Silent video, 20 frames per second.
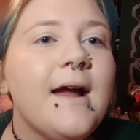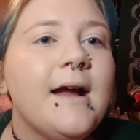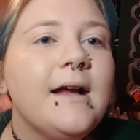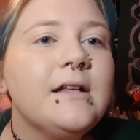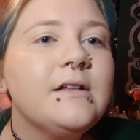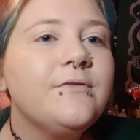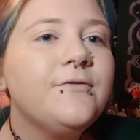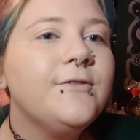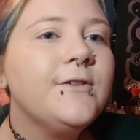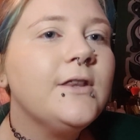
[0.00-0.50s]

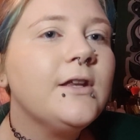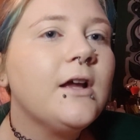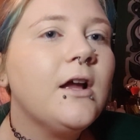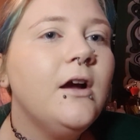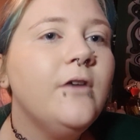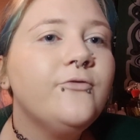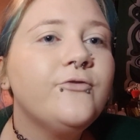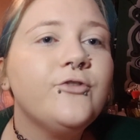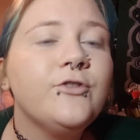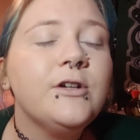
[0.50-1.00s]
As for the
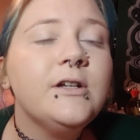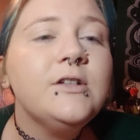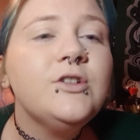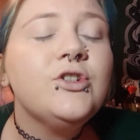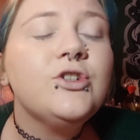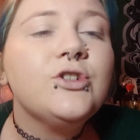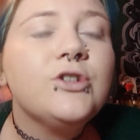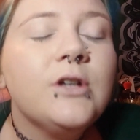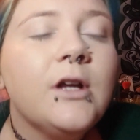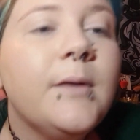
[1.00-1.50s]

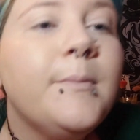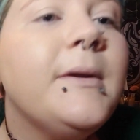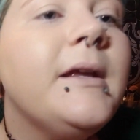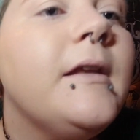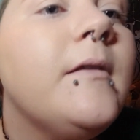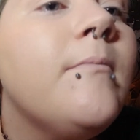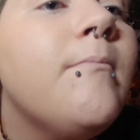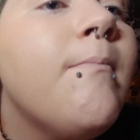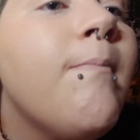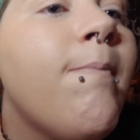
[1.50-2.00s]
coverage, I
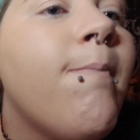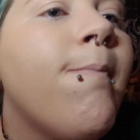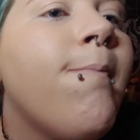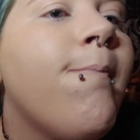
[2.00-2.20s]
mean,